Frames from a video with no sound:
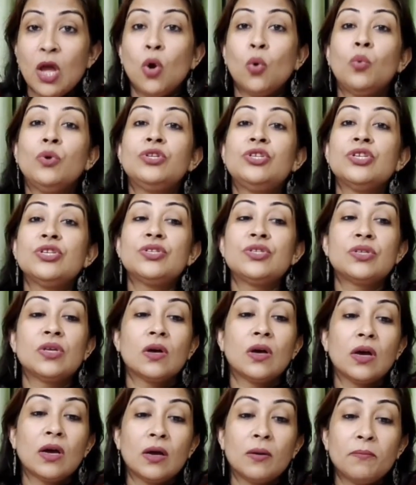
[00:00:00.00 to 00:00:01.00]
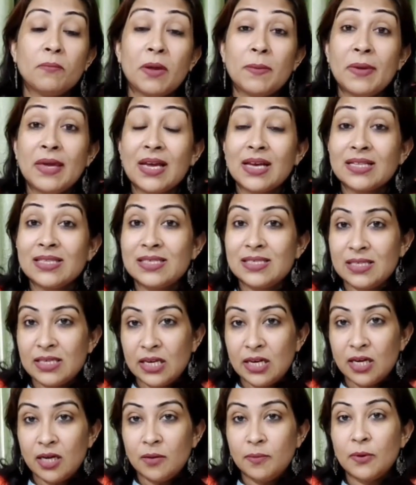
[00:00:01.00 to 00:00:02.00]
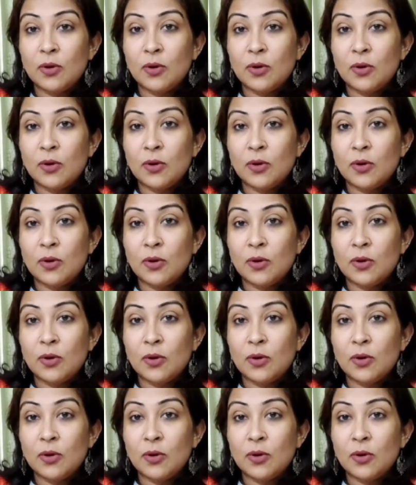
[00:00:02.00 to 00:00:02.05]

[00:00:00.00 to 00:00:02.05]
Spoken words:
which is maybe concealed